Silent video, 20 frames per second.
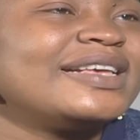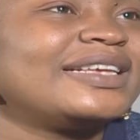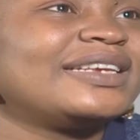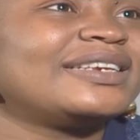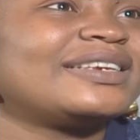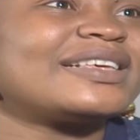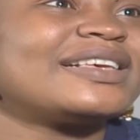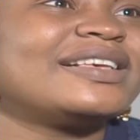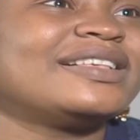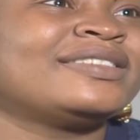
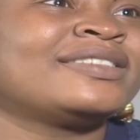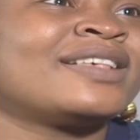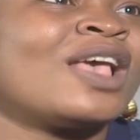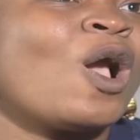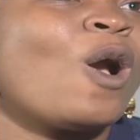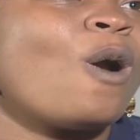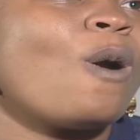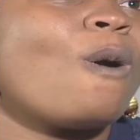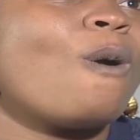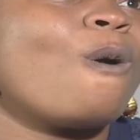It is
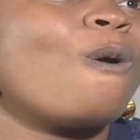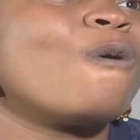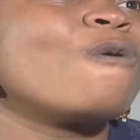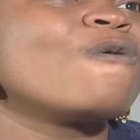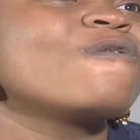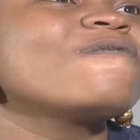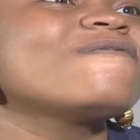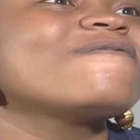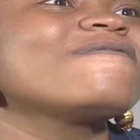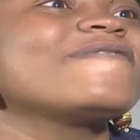
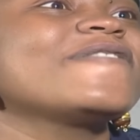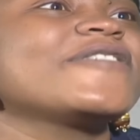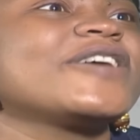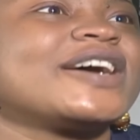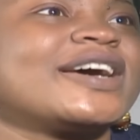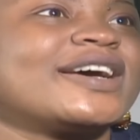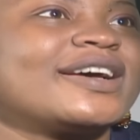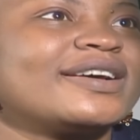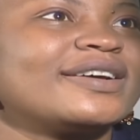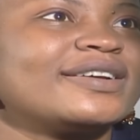
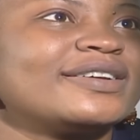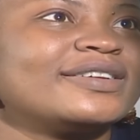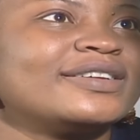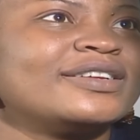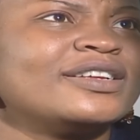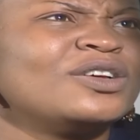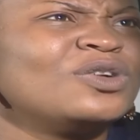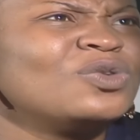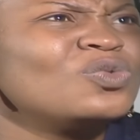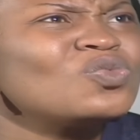over.
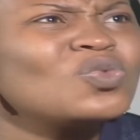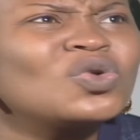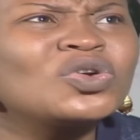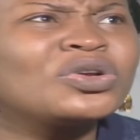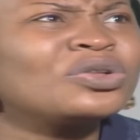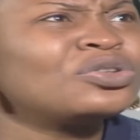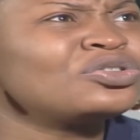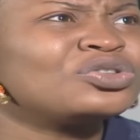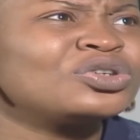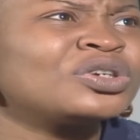
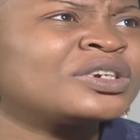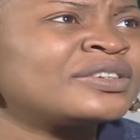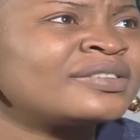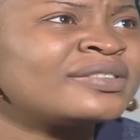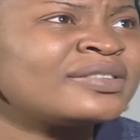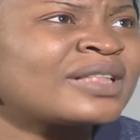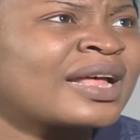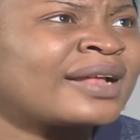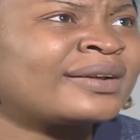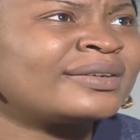What don't you
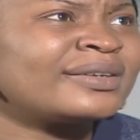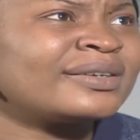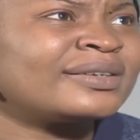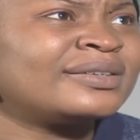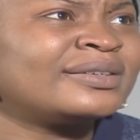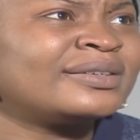understand?